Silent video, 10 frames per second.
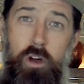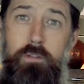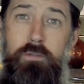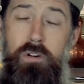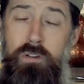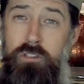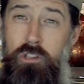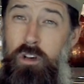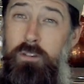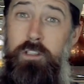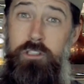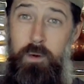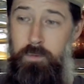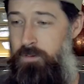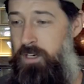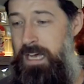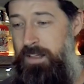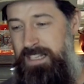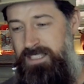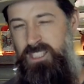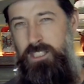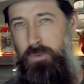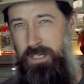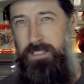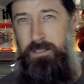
over the top of it, and that's just to bring